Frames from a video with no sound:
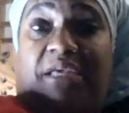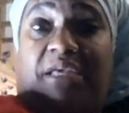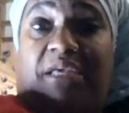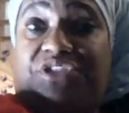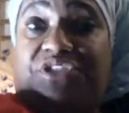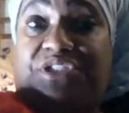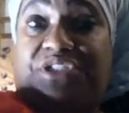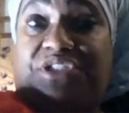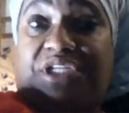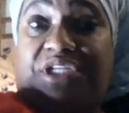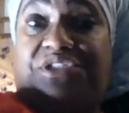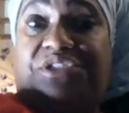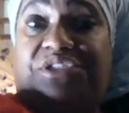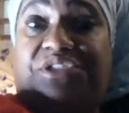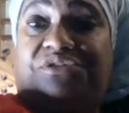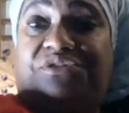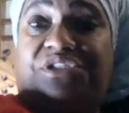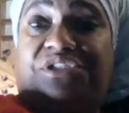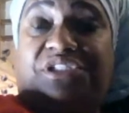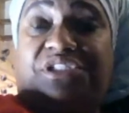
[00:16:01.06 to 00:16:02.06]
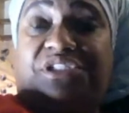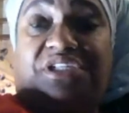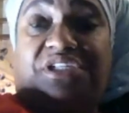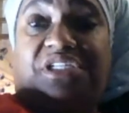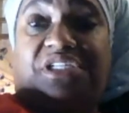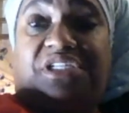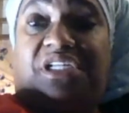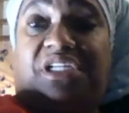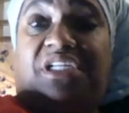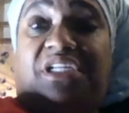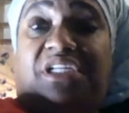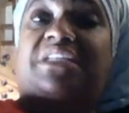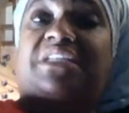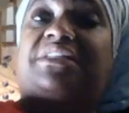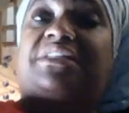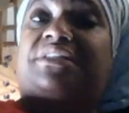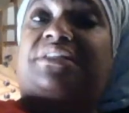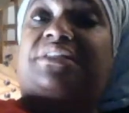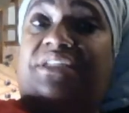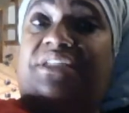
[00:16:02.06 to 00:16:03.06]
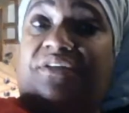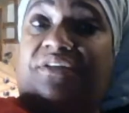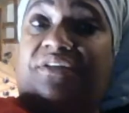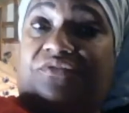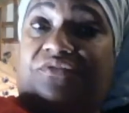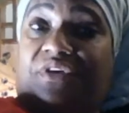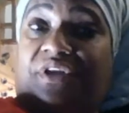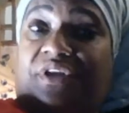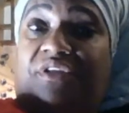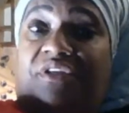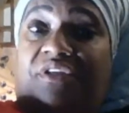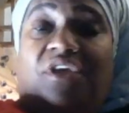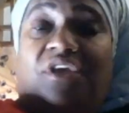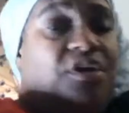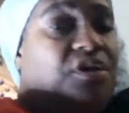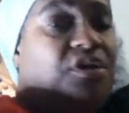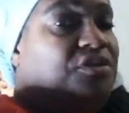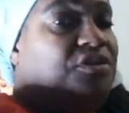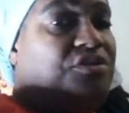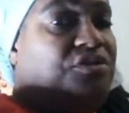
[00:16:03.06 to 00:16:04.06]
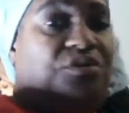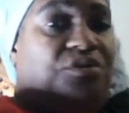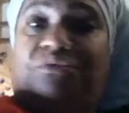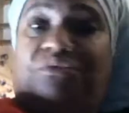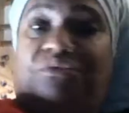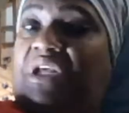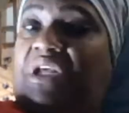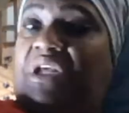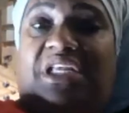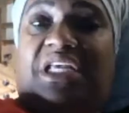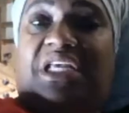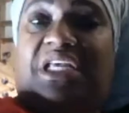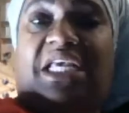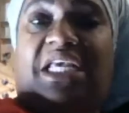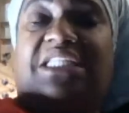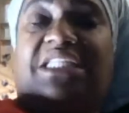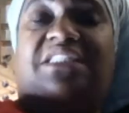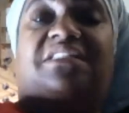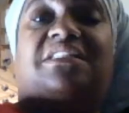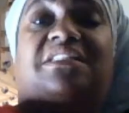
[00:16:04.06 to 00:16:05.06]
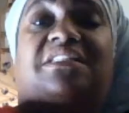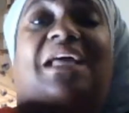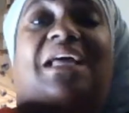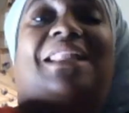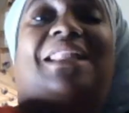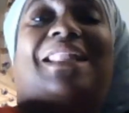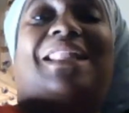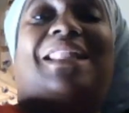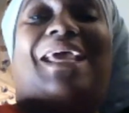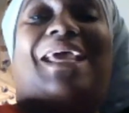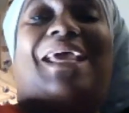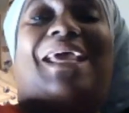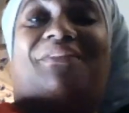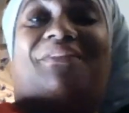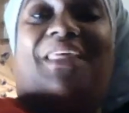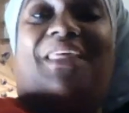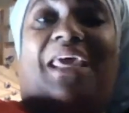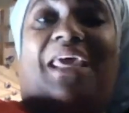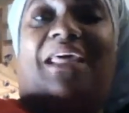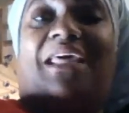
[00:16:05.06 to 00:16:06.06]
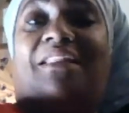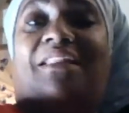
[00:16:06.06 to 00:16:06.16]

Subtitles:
is D too." She said, "D is different. It's not like that."